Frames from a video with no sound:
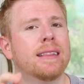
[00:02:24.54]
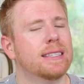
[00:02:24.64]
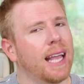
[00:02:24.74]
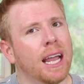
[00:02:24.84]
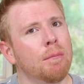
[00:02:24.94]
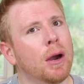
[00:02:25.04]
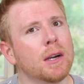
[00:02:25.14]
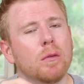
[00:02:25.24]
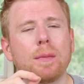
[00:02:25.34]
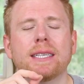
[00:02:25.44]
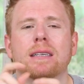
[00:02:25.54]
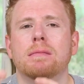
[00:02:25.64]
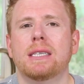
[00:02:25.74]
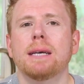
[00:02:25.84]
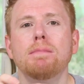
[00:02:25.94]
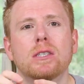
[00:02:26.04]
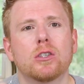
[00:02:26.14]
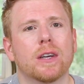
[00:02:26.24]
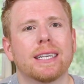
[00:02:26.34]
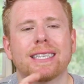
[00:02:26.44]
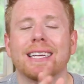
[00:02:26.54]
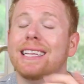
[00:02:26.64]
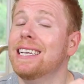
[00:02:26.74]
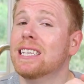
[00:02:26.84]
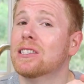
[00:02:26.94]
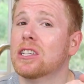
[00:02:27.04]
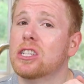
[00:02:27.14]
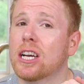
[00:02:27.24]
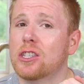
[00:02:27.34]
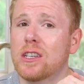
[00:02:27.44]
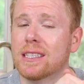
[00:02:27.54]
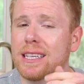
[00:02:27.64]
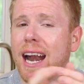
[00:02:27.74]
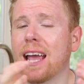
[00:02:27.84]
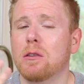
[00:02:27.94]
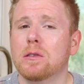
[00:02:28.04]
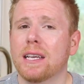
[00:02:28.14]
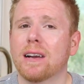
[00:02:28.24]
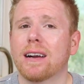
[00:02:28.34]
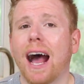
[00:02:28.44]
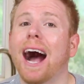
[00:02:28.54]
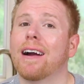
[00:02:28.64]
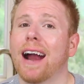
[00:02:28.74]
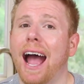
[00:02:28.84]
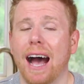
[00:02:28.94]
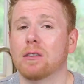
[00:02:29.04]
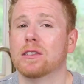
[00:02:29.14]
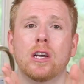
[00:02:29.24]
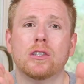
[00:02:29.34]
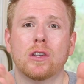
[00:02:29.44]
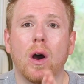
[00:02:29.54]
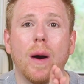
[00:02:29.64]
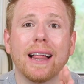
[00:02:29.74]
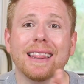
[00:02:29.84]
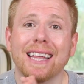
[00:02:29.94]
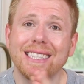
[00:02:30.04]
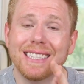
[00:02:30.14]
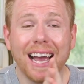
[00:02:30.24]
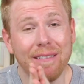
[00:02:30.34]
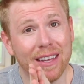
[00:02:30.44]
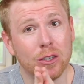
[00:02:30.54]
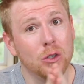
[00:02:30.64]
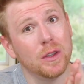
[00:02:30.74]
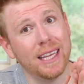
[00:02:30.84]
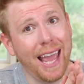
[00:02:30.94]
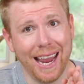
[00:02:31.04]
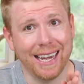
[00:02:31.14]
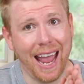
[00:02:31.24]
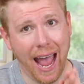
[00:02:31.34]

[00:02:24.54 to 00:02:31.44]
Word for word: The second part will be some tips, tricks, and cleaning suggestions that I use here at our house. So uh, let's dive into the eight